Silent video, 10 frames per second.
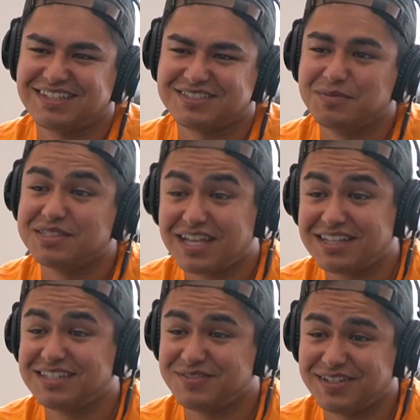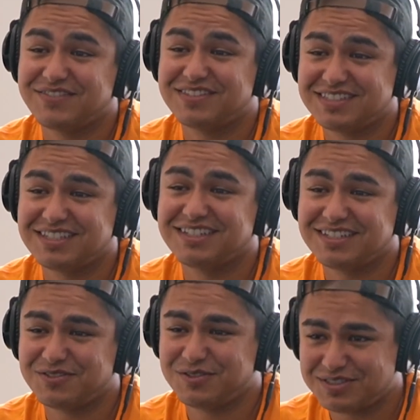That's the mentality we have to take
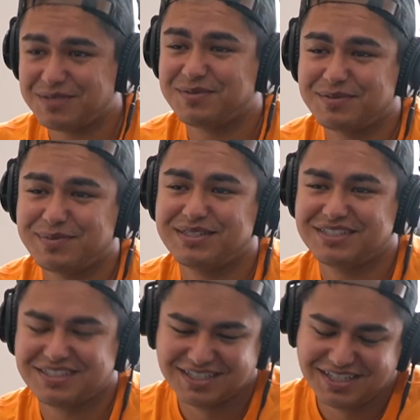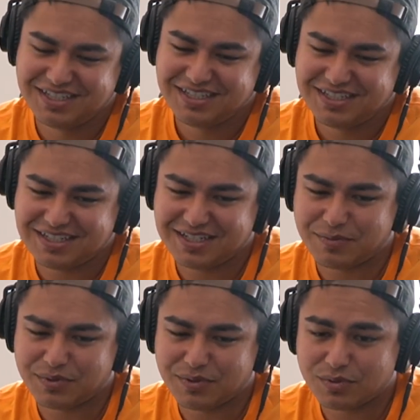home when you step on pitch.
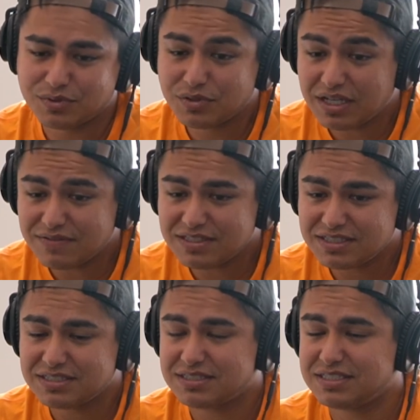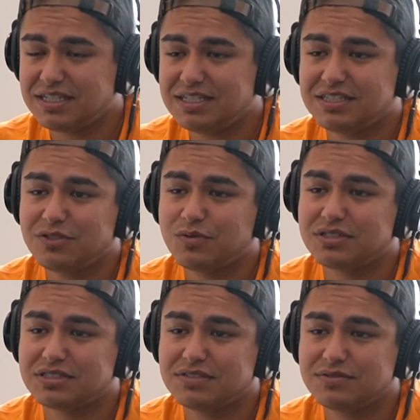Damn, bro. Well, do you have anything to say? Anything you want
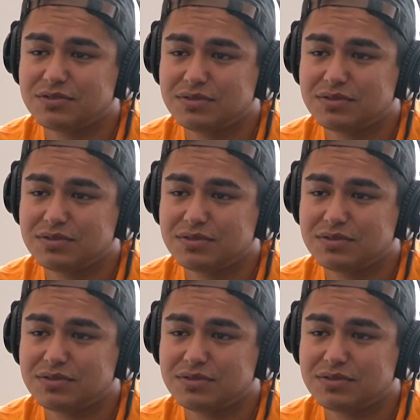to leave us